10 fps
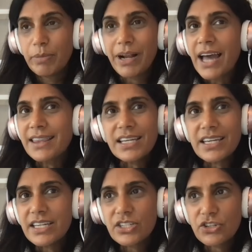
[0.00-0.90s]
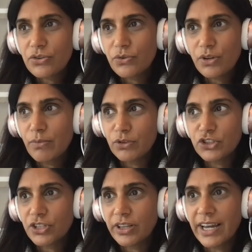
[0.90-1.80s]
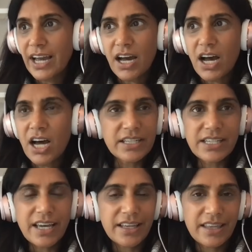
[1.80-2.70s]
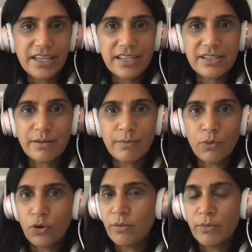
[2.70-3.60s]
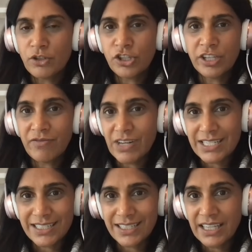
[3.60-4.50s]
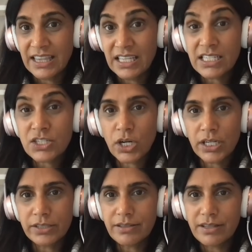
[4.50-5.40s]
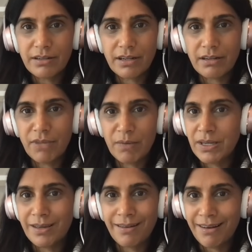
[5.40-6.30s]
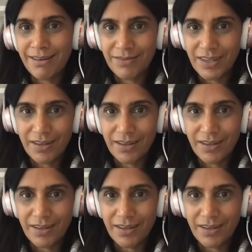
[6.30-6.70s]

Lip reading: But I think he's too emotional. Like, honestly, I think he's more emotionally invested in this trial than maybe in any of the